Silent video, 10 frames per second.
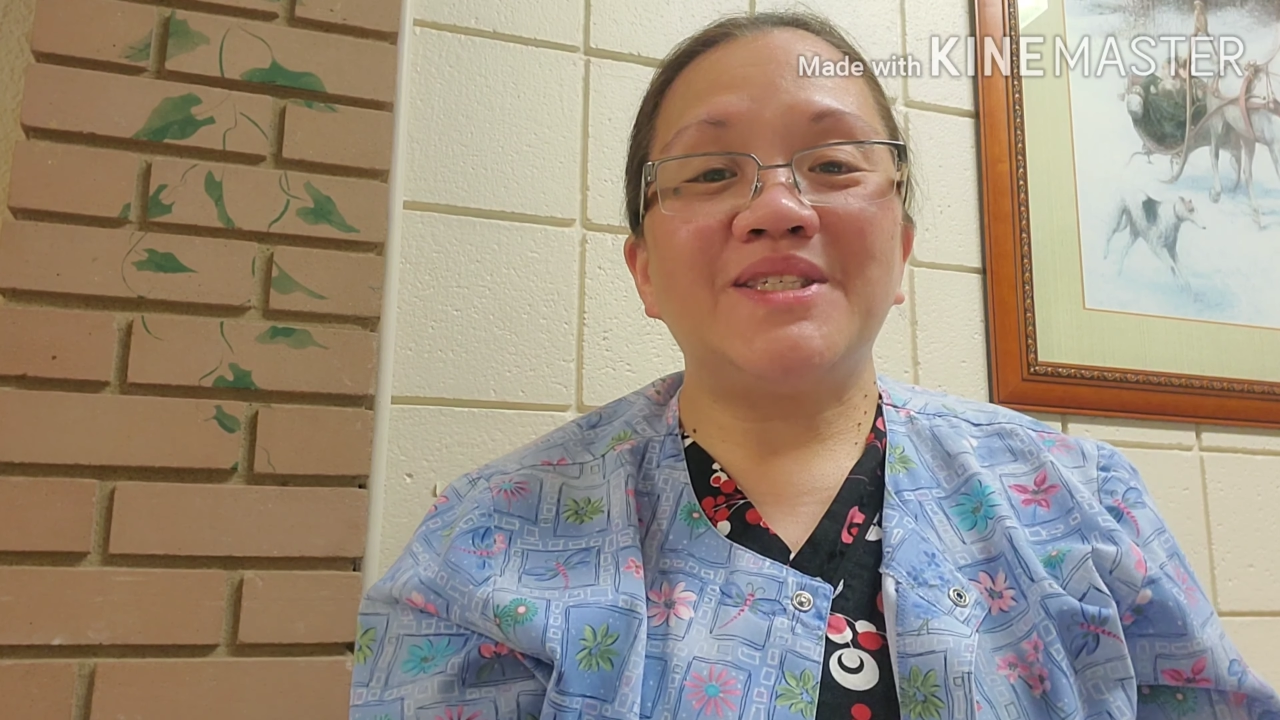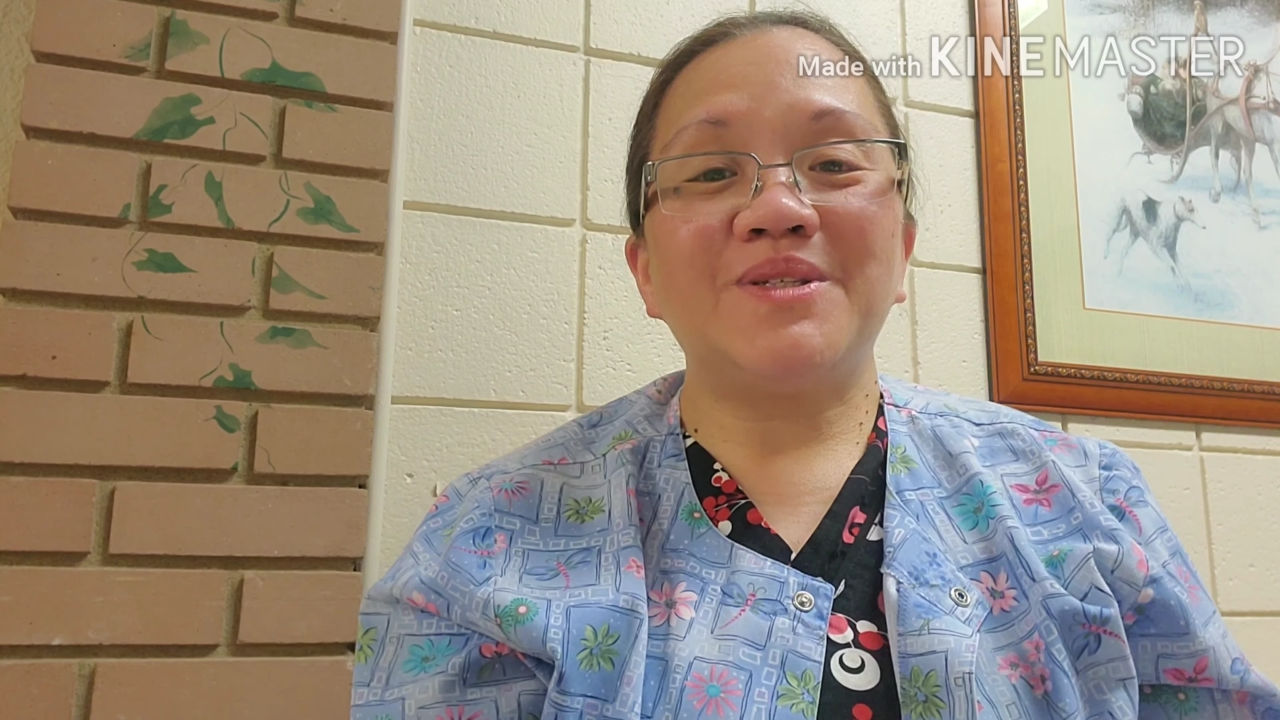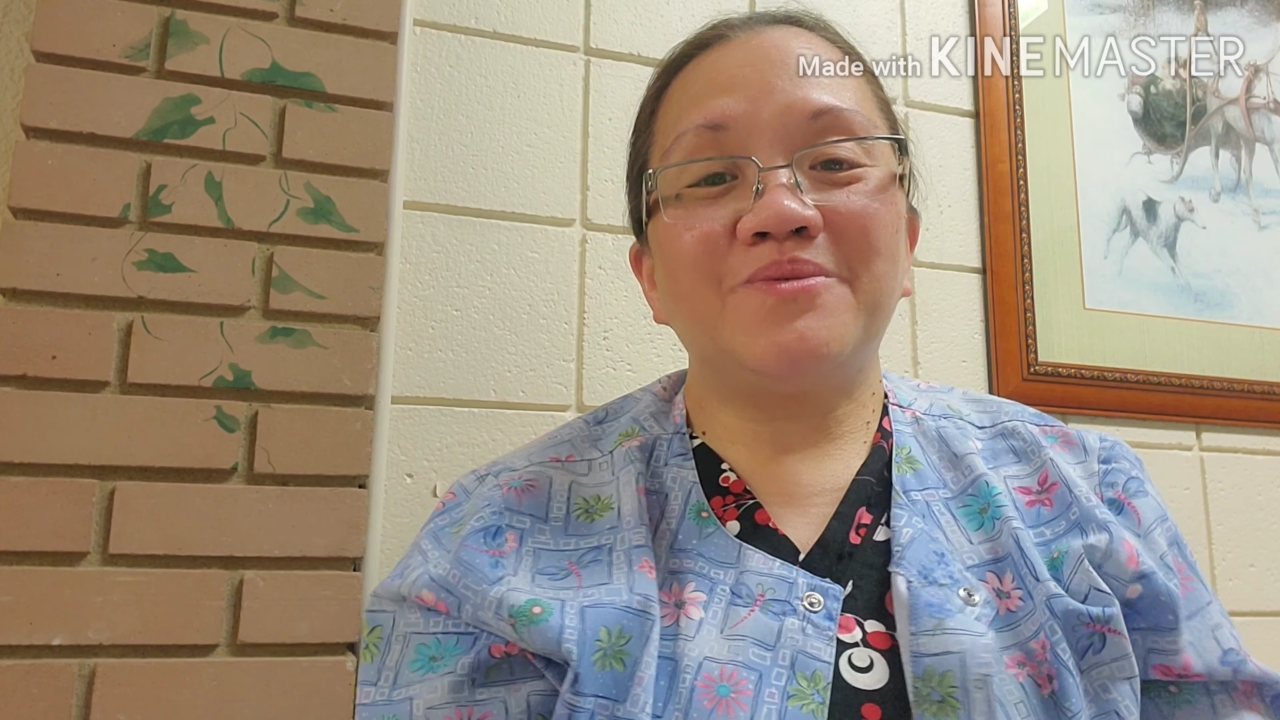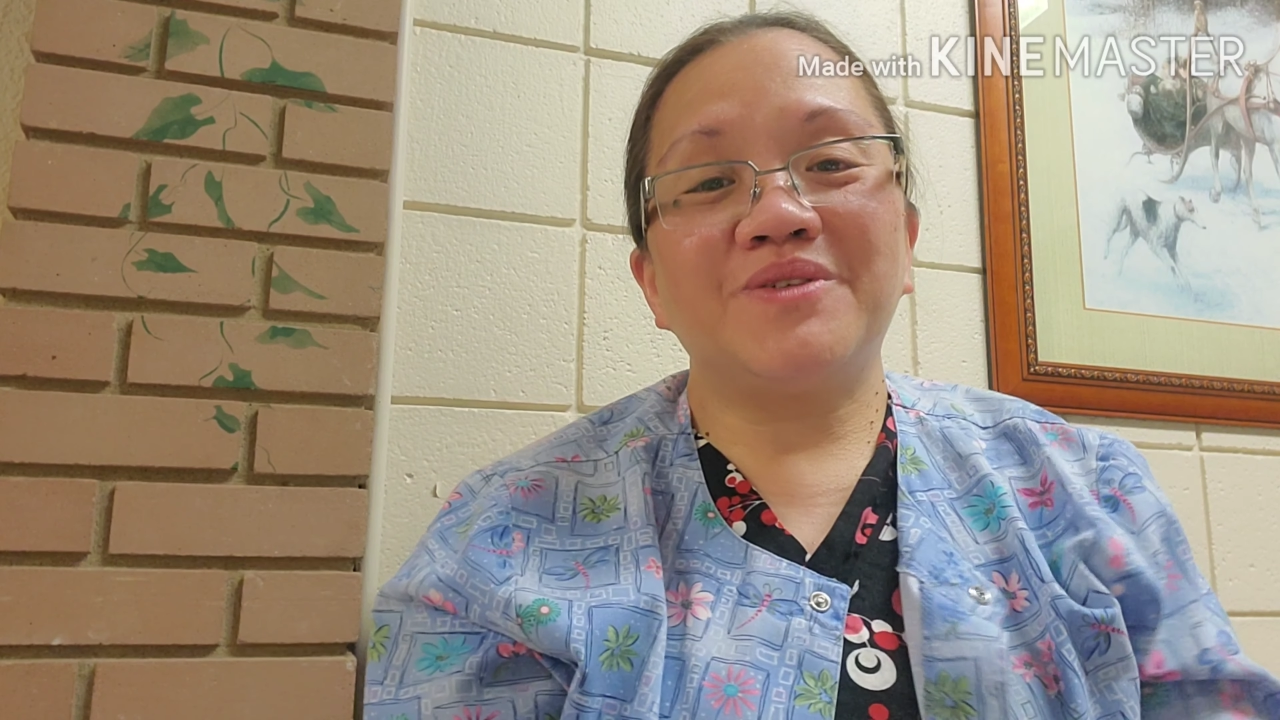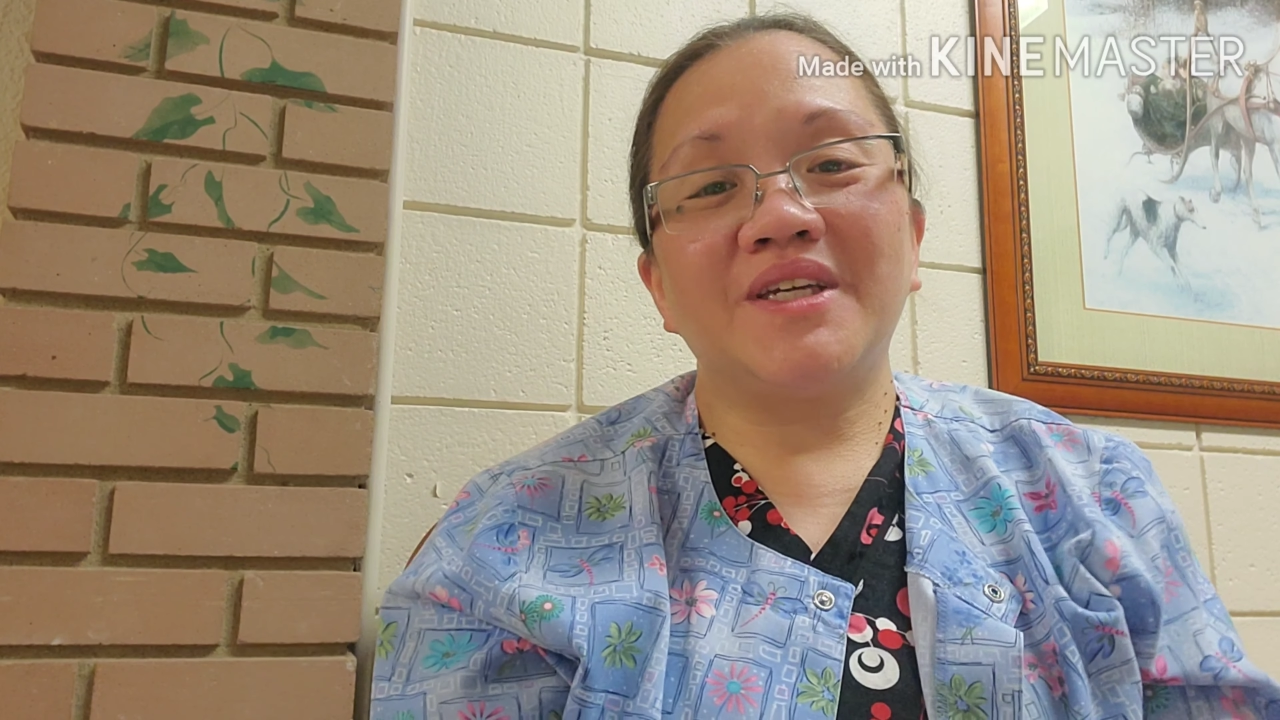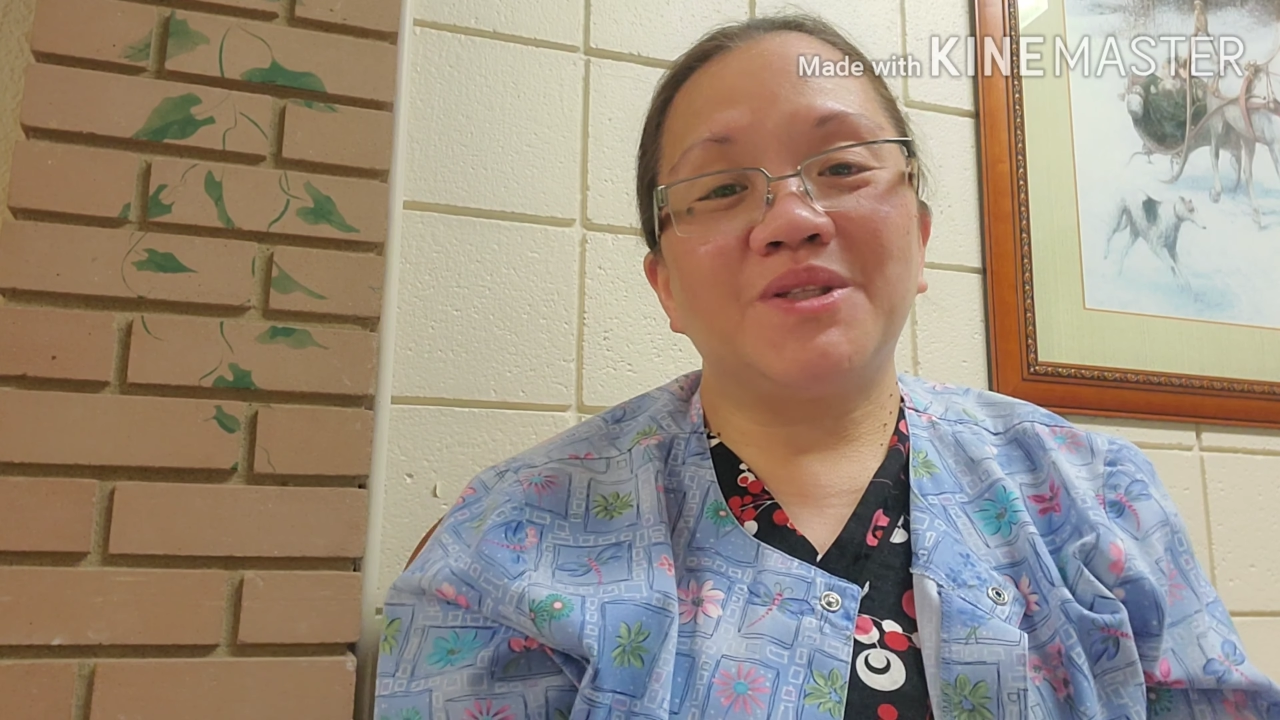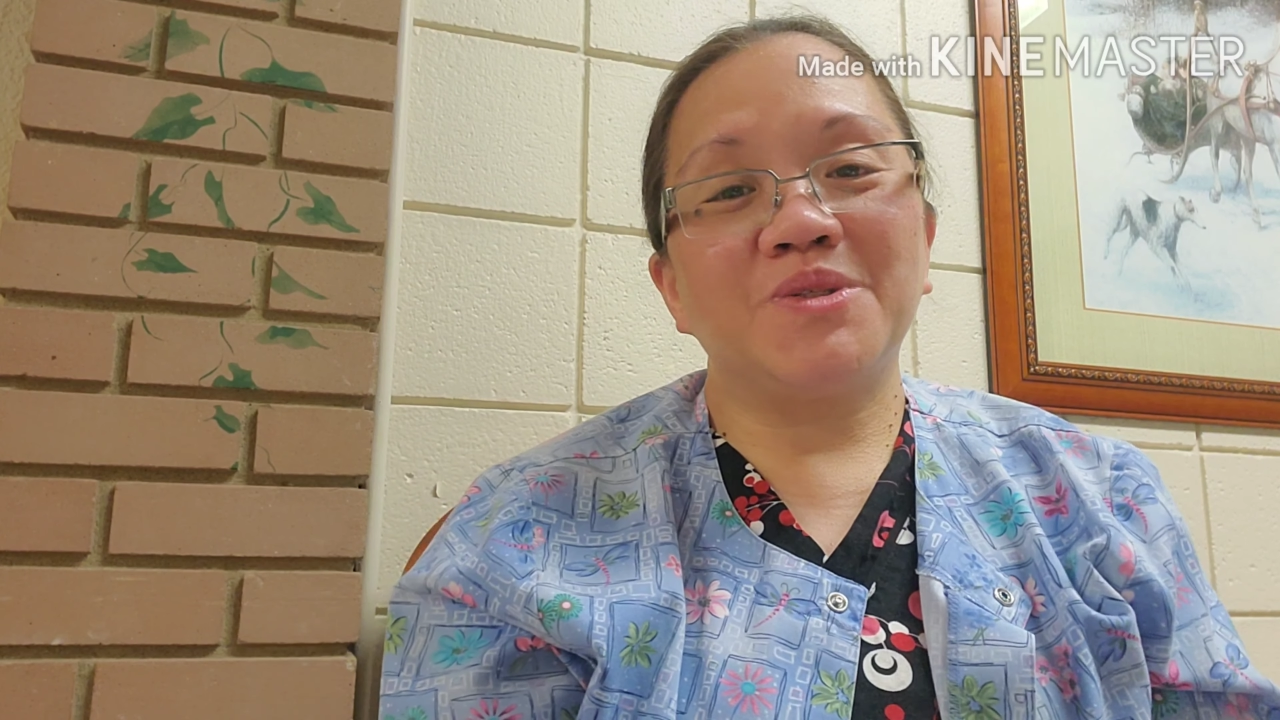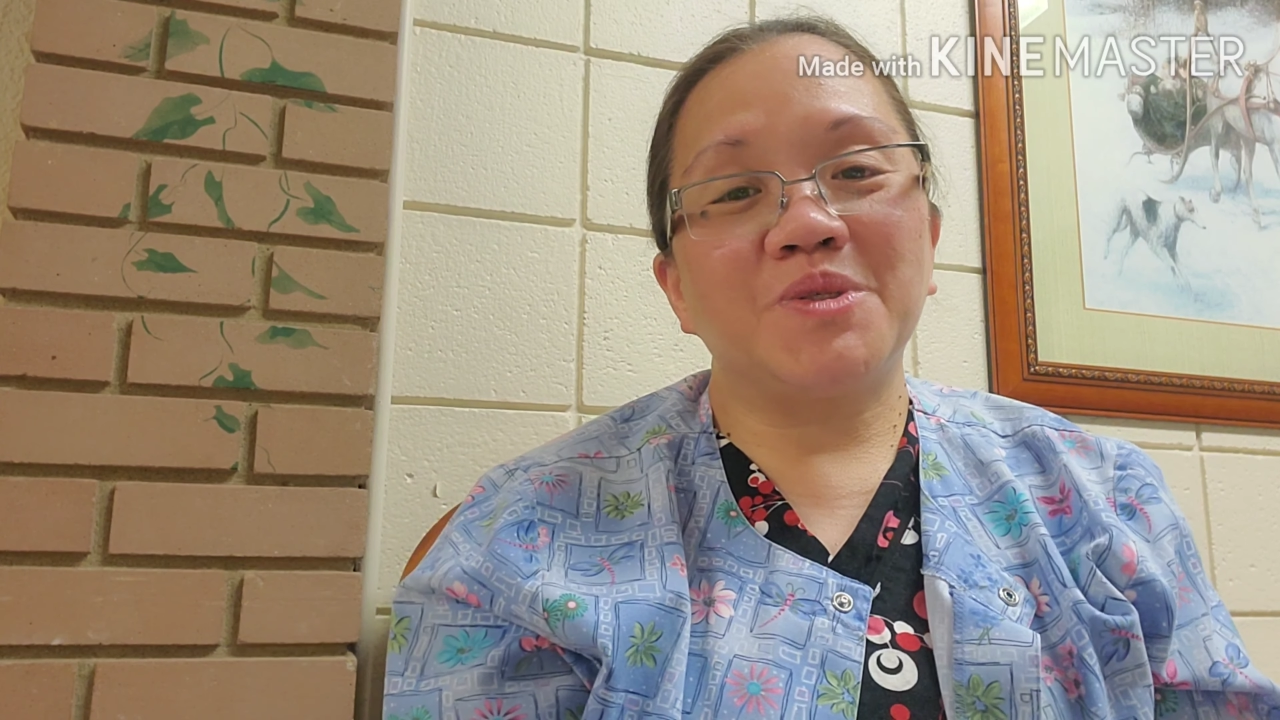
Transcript: don't forget to